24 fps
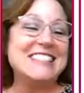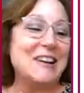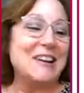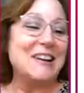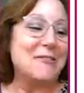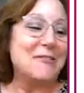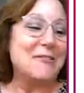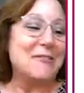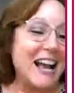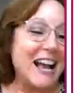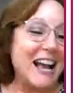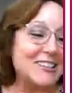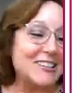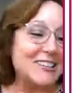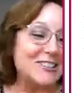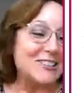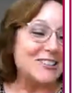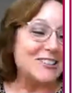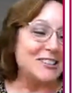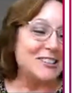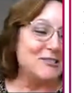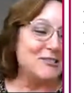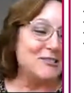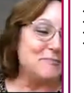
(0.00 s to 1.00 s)
so
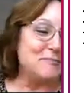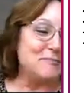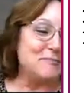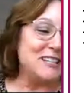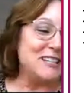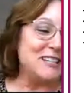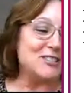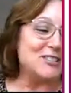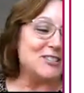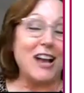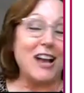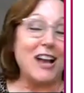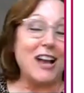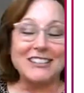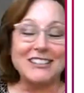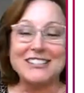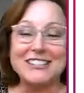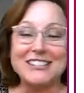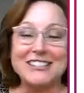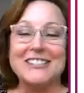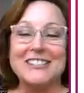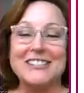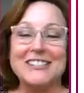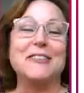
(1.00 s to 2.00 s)
actually, you'd be
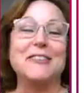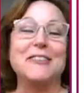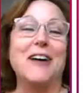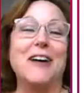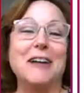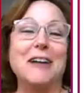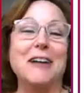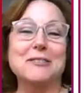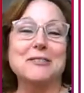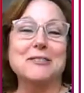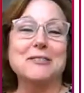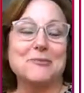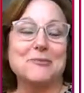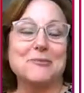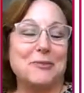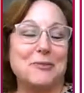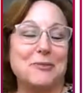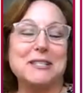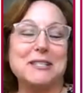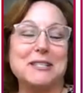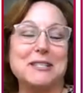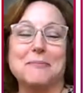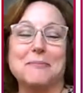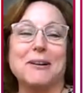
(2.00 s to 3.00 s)
shocked to know I was
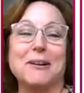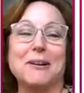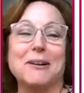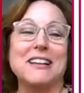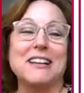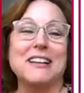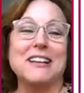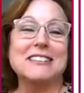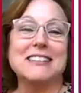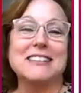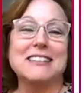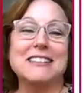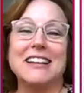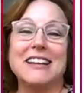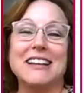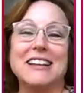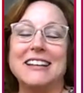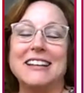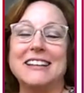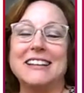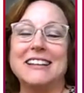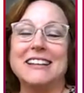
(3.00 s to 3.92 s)
quite surprised that